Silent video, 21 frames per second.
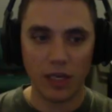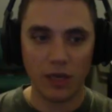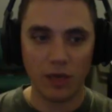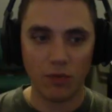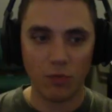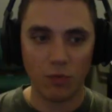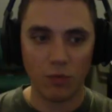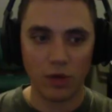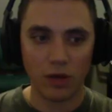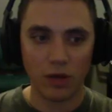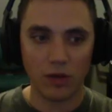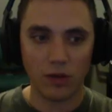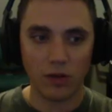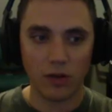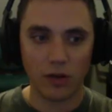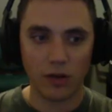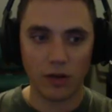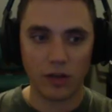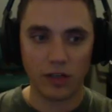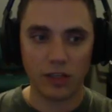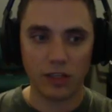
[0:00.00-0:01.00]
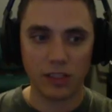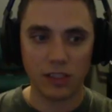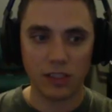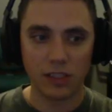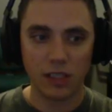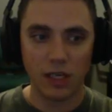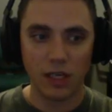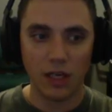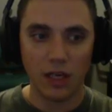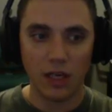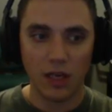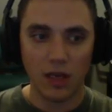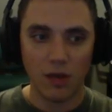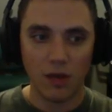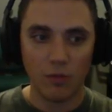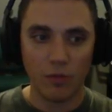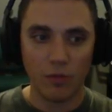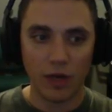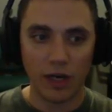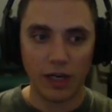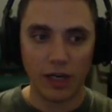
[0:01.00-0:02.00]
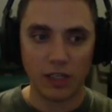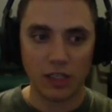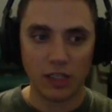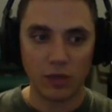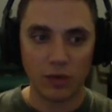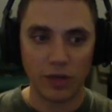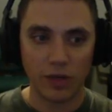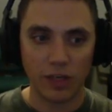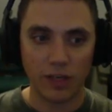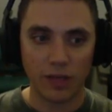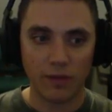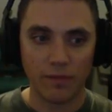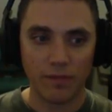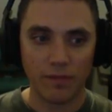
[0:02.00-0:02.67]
it will hurt us by 20.